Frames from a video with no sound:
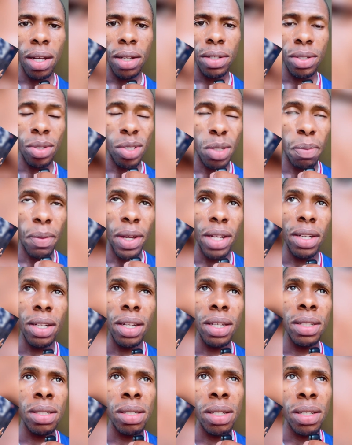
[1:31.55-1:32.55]

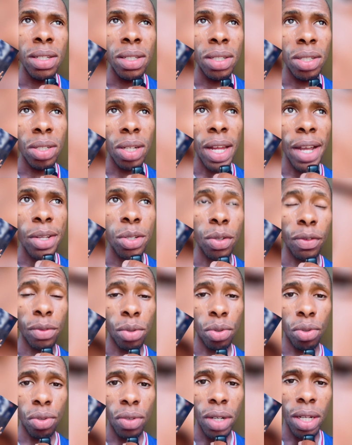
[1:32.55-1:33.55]
suspended. The likes of
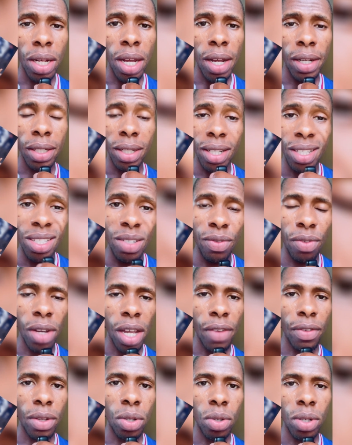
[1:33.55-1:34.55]
Cucurella getting
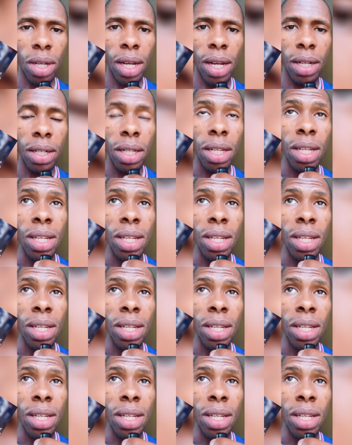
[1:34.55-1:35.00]
5 yellow cards.